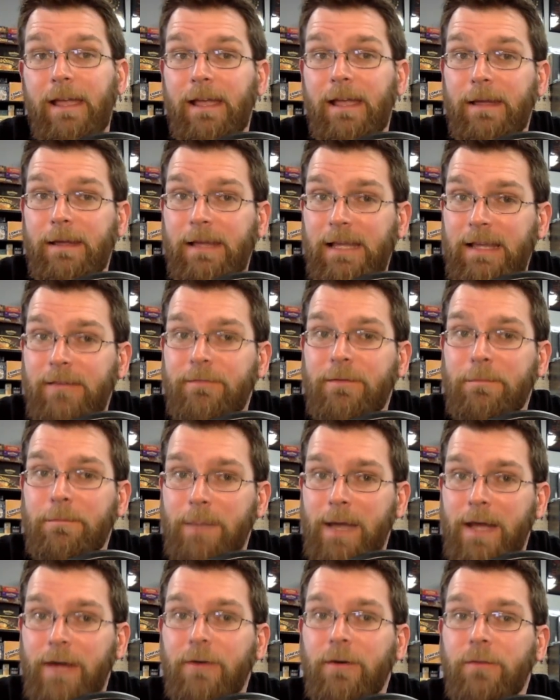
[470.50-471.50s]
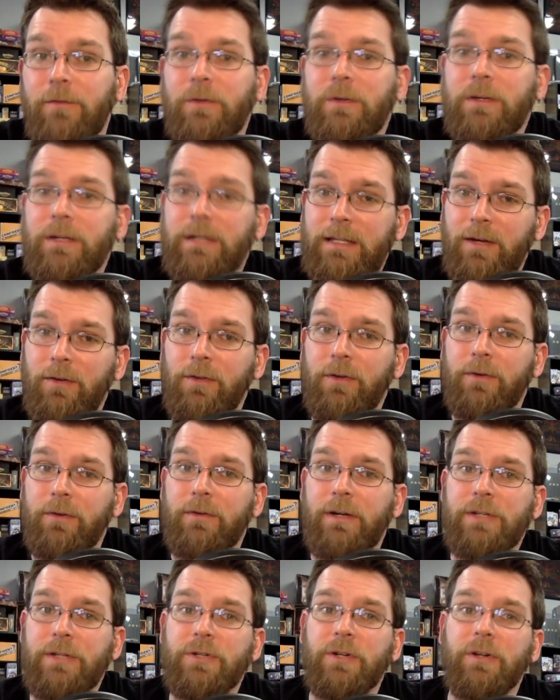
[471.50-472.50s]
even better if you can kill their
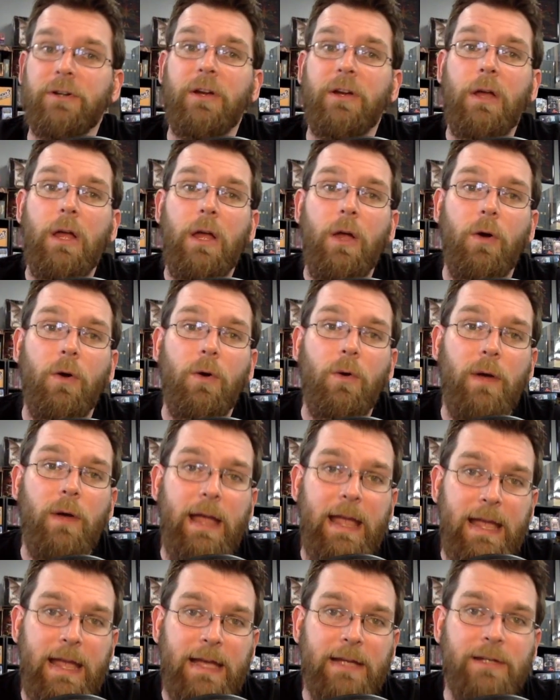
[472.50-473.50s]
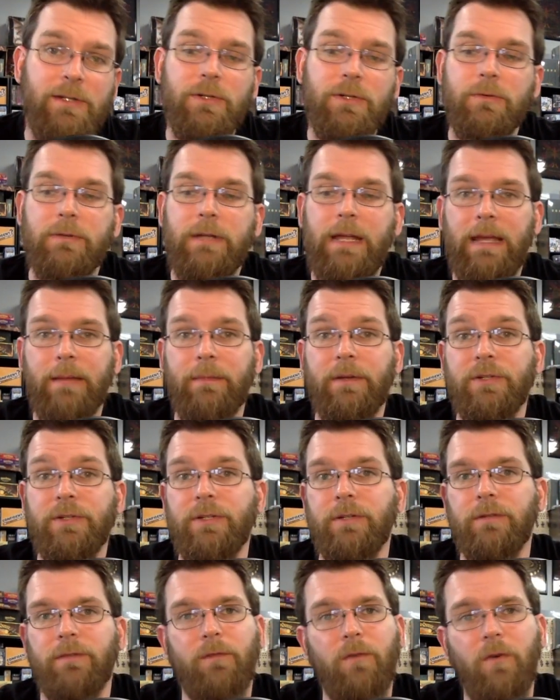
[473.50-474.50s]
creature and do damage.
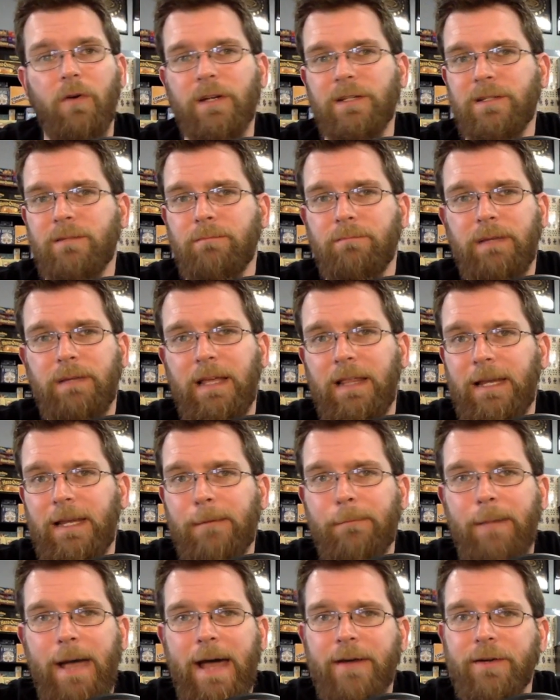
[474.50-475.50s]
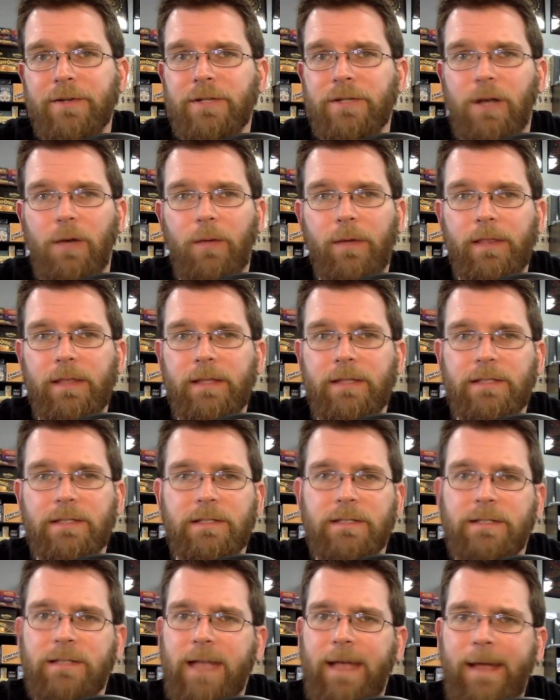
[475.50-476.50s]
And of course, killing a Batterskull with this
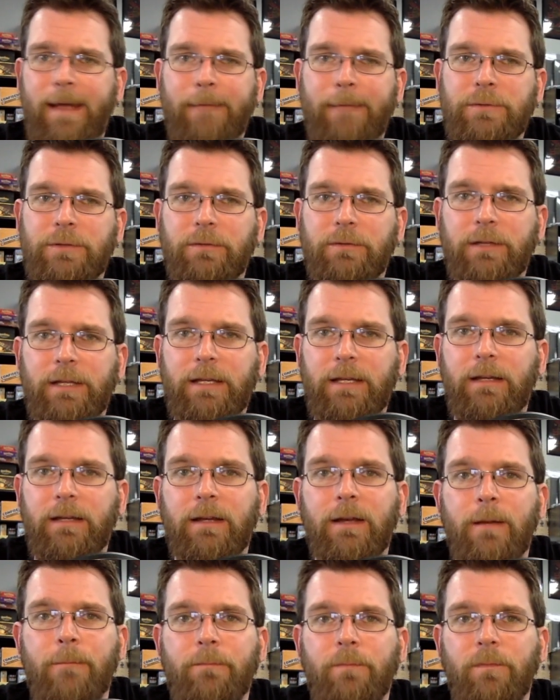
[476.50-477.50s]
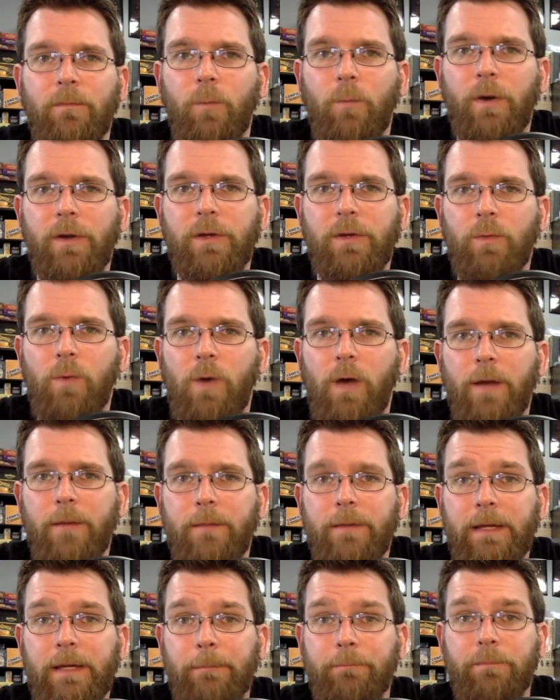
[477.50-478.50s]
is absolutely where you want to
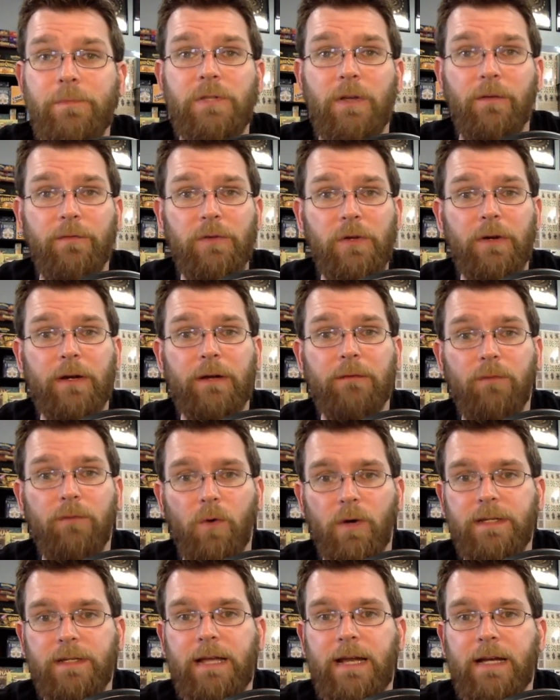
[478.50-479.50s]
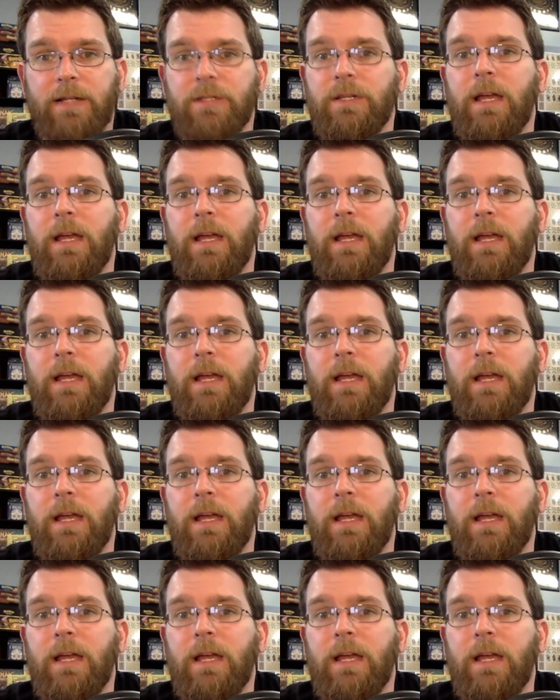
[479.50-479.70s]
be. Sulfuric Vortex,